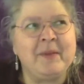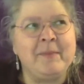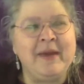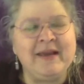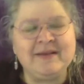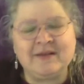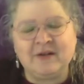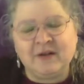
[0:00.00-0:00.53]

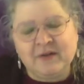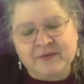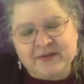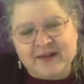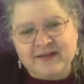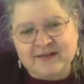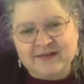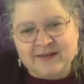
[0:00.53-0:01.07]
makes a lot of
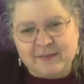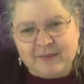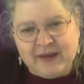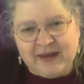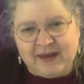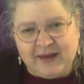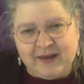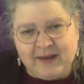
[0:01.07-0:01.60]
sense to
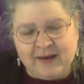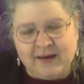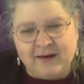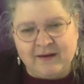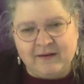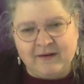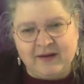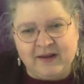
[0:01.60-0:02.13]
me
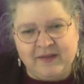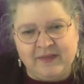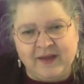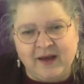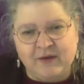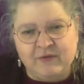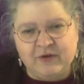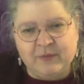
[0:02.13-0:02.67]
in
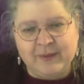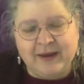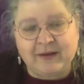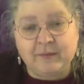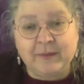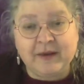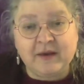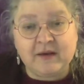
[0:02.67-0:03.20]
that
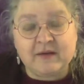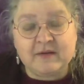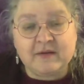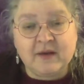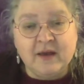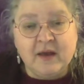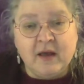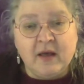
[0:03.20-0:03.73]
respect, because
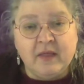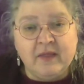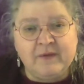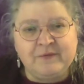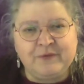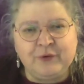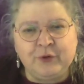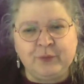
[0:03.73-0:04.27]
the
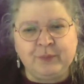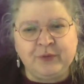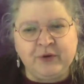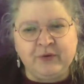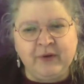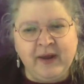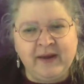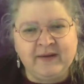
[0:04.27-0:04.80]
fruit
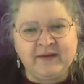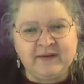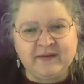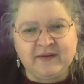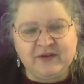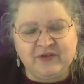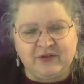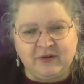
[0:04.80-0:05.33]
puree
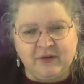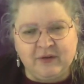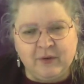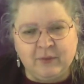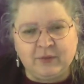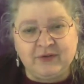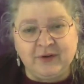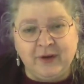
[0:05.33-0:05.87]
decision
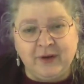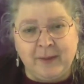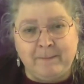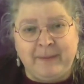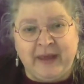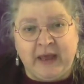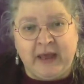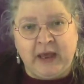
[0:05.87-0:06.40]
was not a
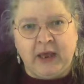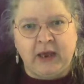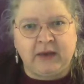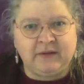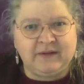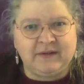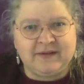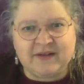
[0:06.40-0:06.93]

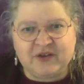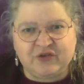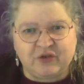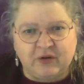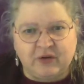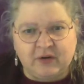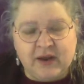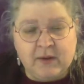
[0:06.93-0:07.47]
big
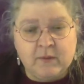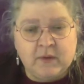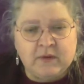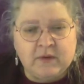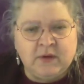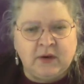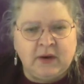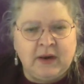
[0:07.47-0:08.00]
decision. It
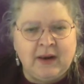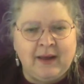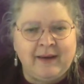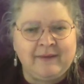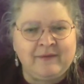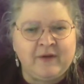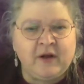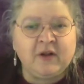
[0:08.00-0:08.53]
was not
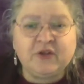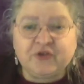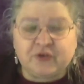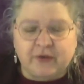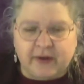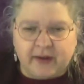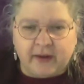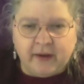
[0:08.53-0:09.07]
life
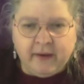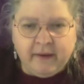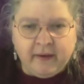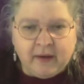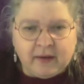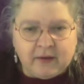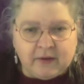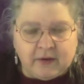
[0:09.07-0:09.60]
altering.
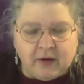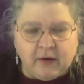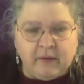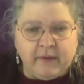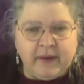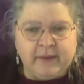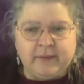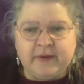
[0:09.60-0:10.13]

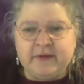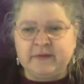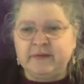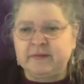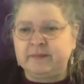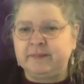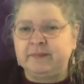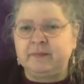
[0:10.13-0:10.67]
It
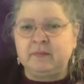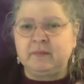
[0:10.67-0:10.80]
was